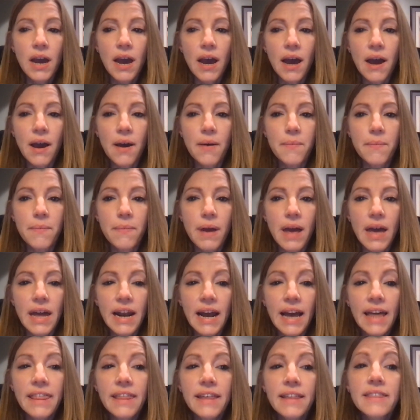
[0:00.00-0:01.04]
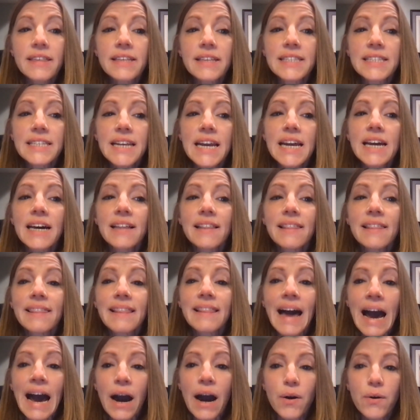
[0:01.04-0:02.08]
And I think the state
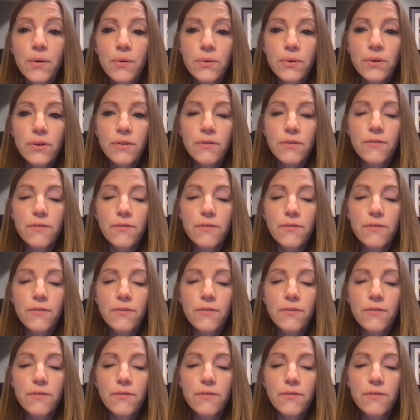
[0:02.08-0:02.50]
allowed